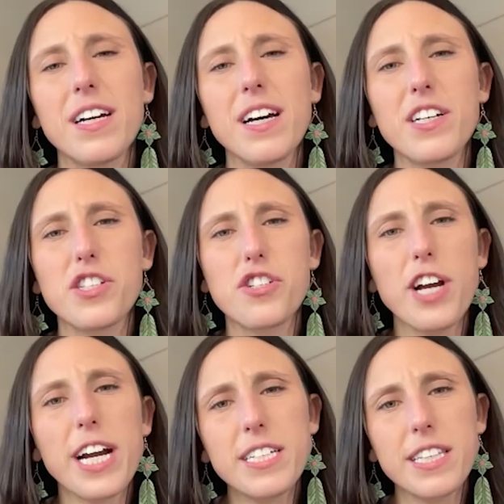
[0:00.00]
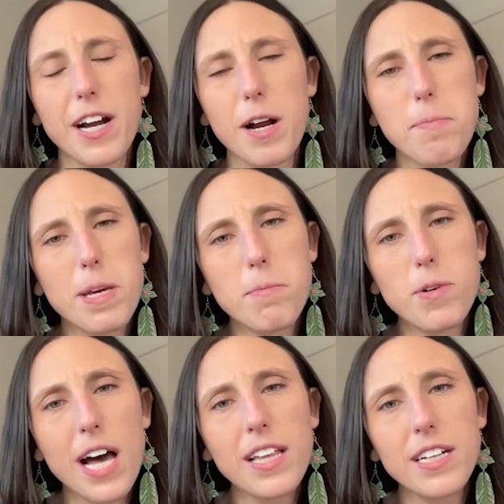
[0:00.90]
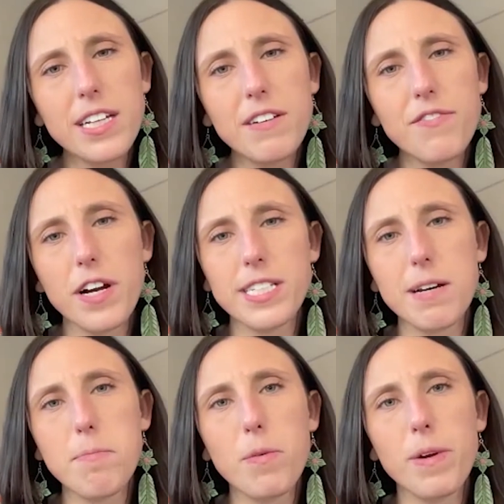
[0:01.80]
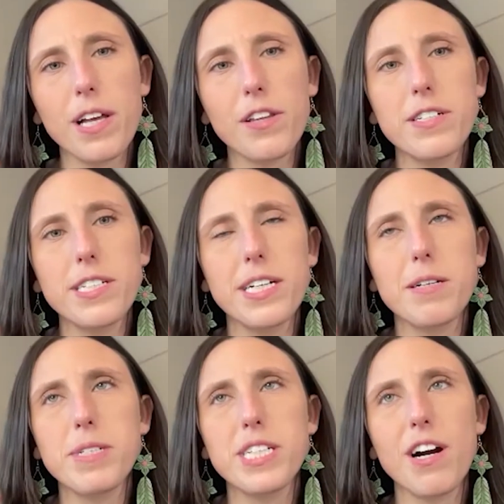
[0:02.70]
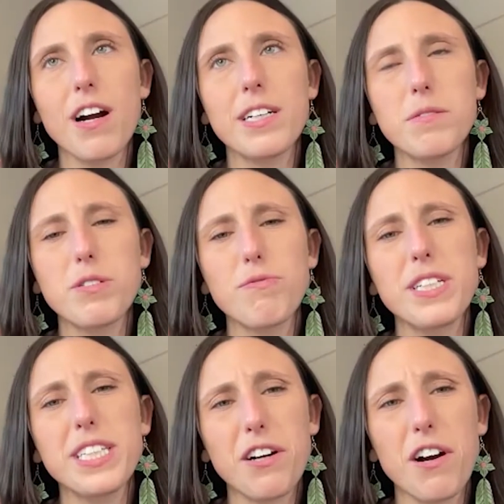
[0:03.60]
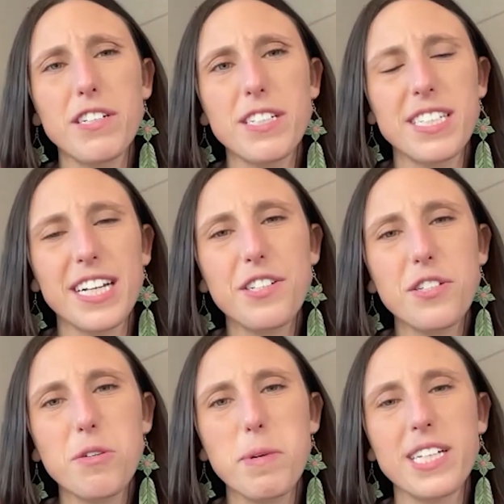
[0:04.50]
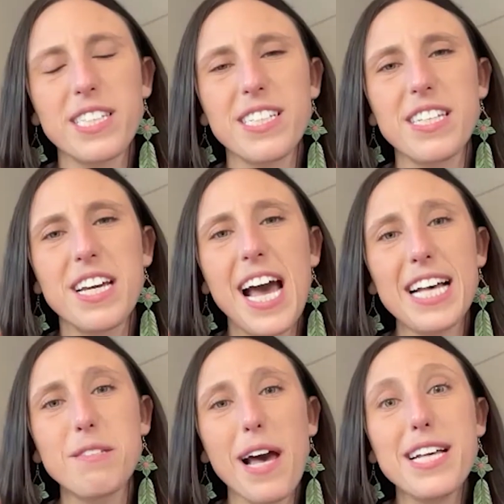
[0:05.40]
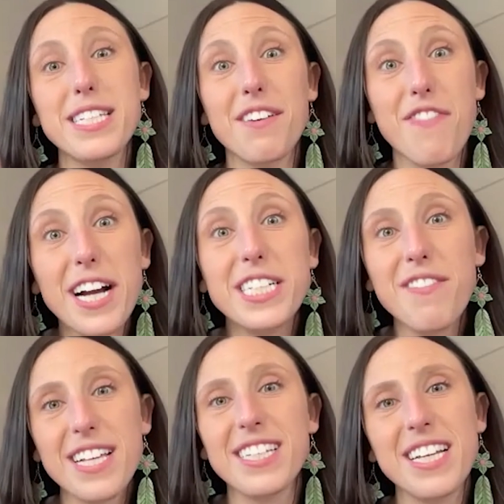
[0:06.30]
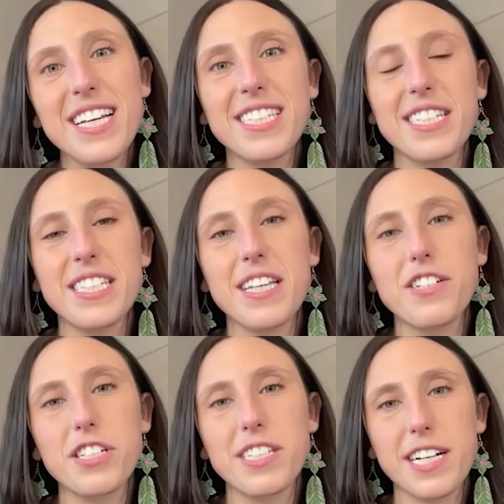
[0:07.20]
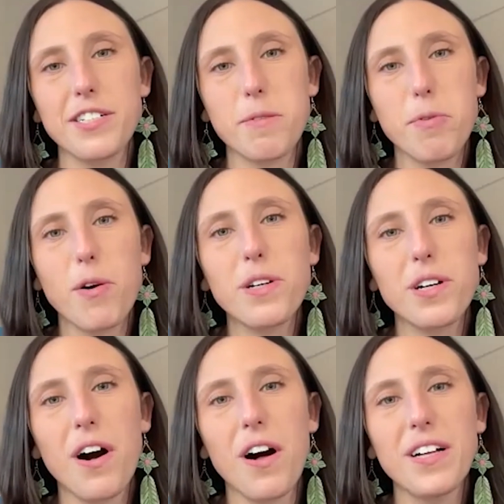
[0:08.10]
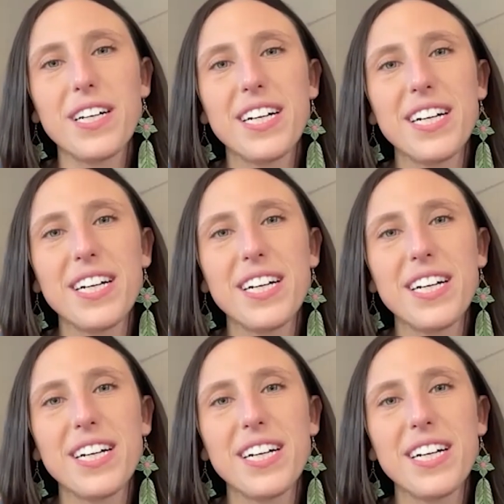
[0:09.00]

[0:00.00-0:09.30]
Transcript: a strict therapy modality. For example, when I learned EMDR, it was really hard to stick to because it's as effective as it is, it's such a standard protocol.